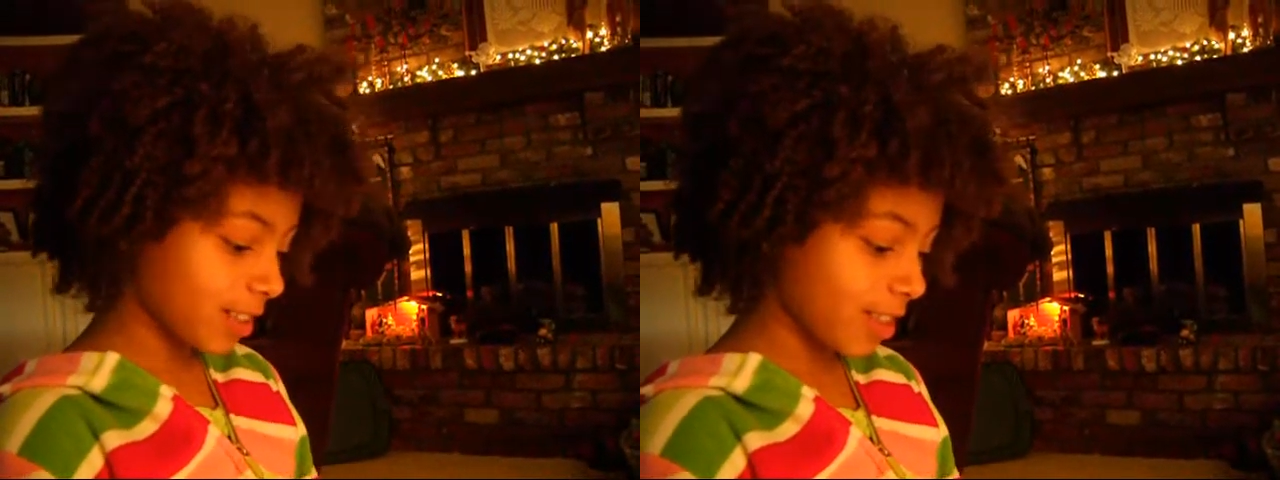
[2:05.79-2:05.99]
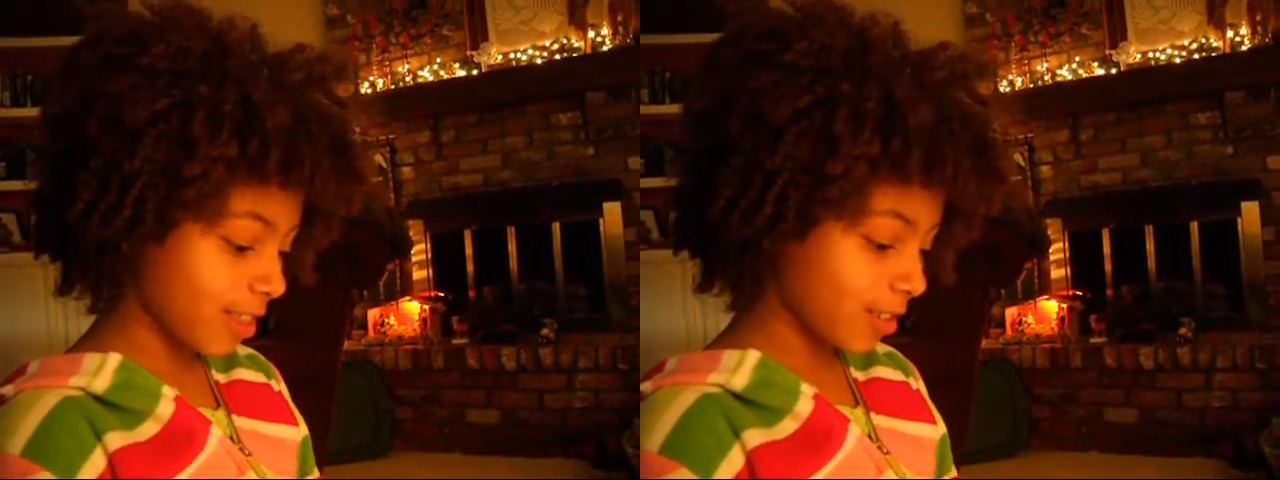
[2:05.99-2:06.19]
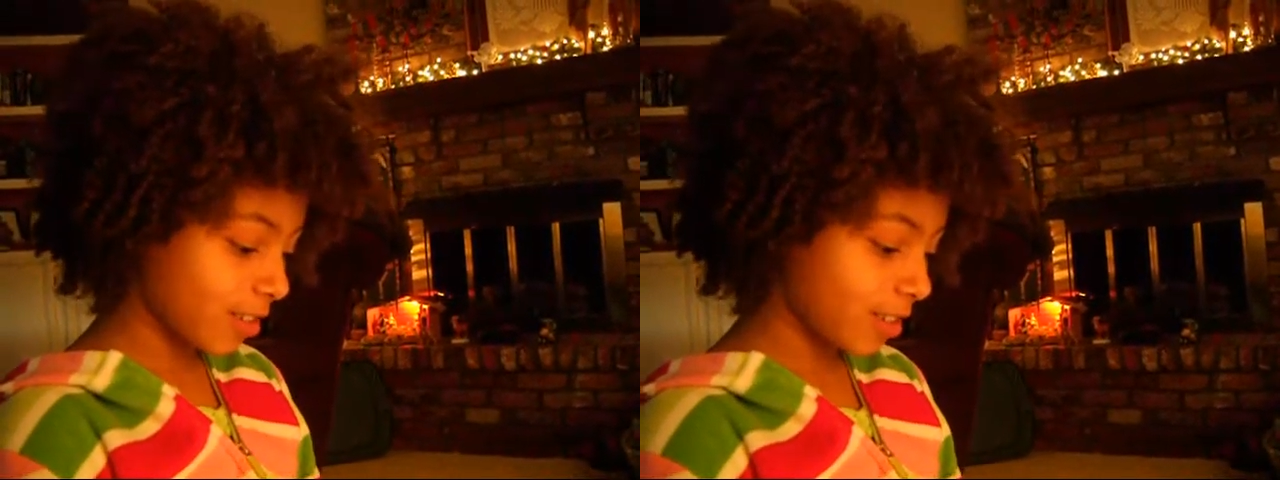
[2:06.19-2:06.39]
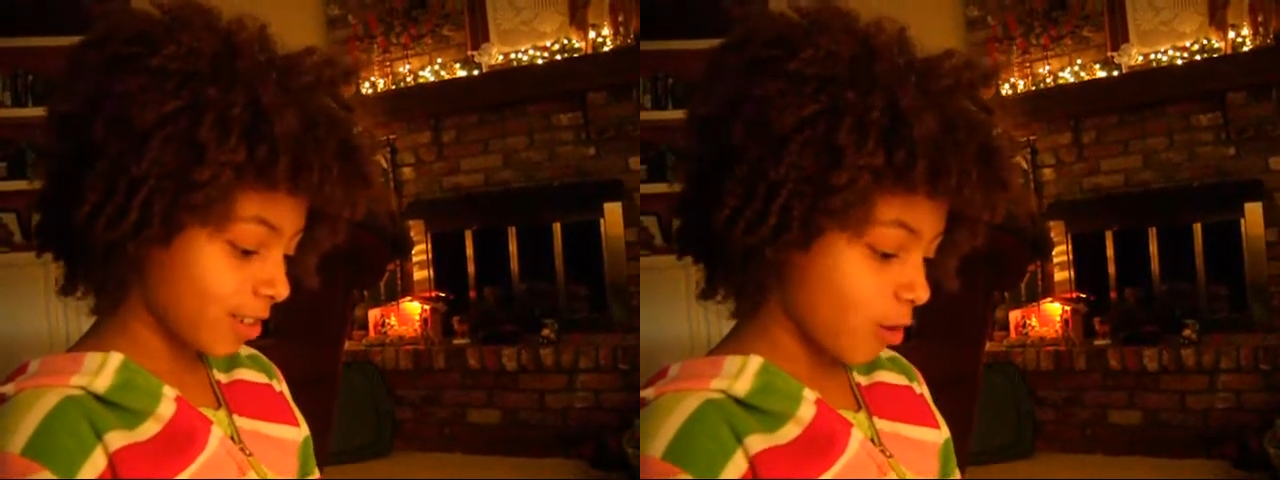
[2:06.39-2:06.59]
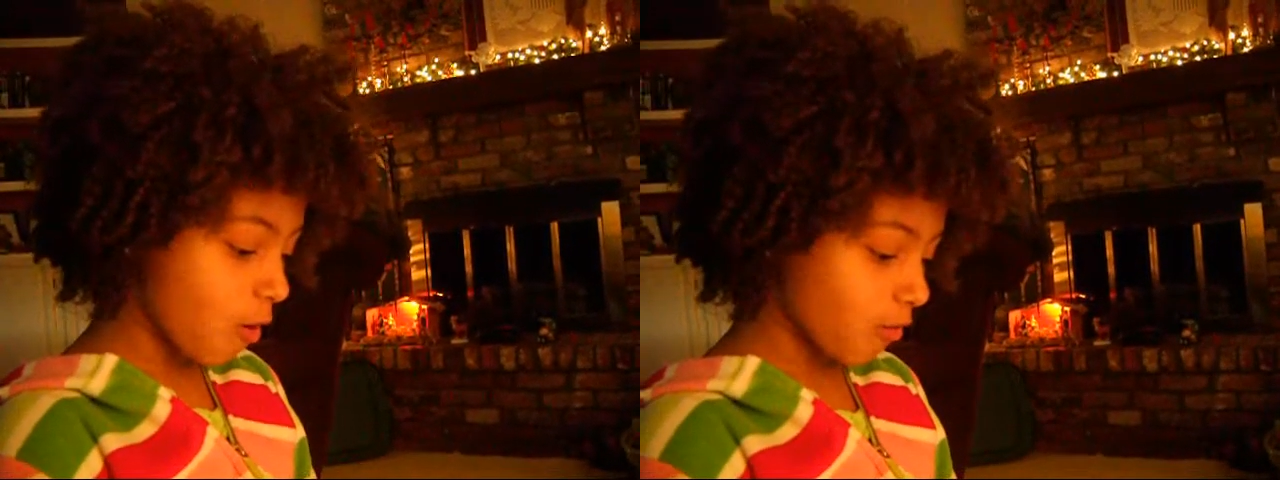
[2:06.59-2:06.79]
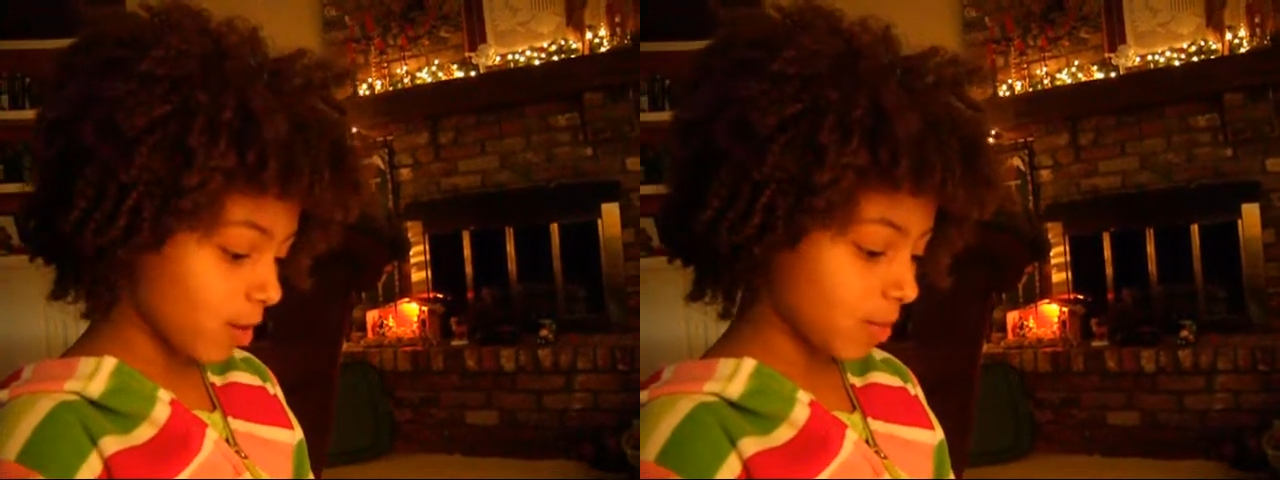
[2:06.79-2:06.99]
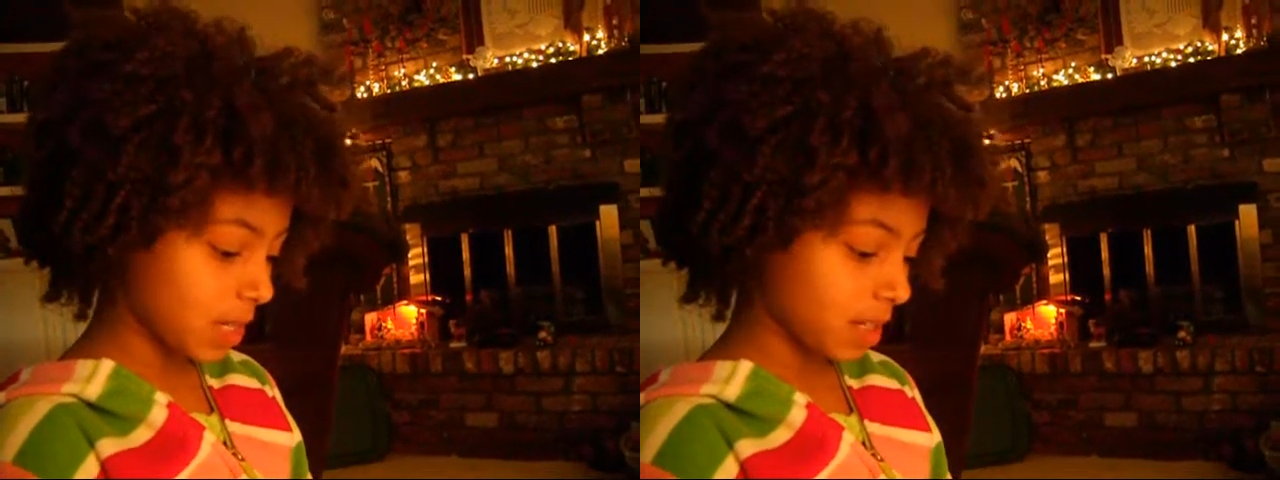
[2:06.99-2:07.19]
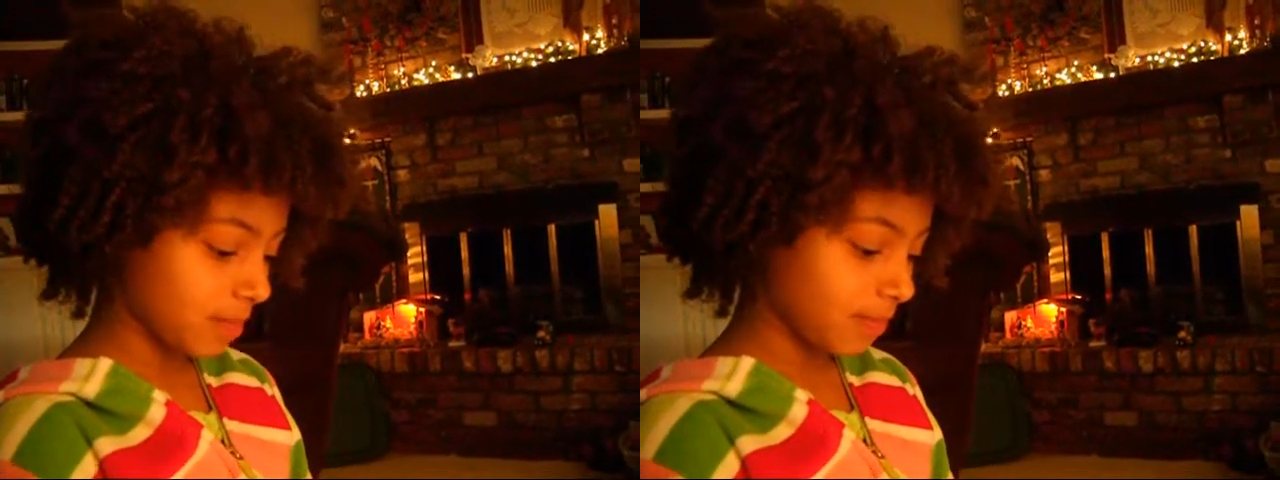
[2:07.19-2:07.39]
slithered over
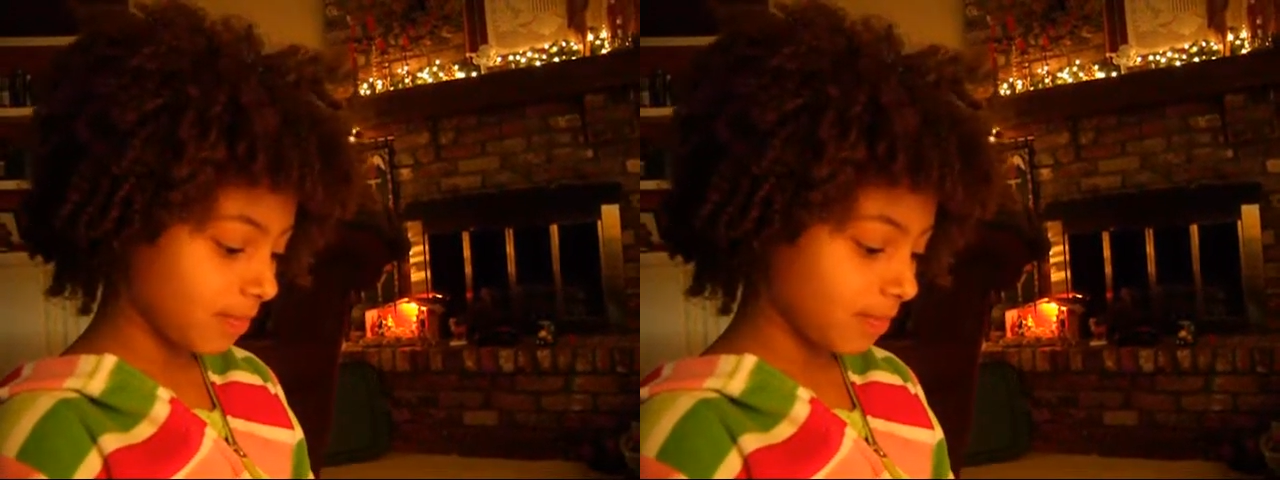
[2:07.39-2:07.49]
me.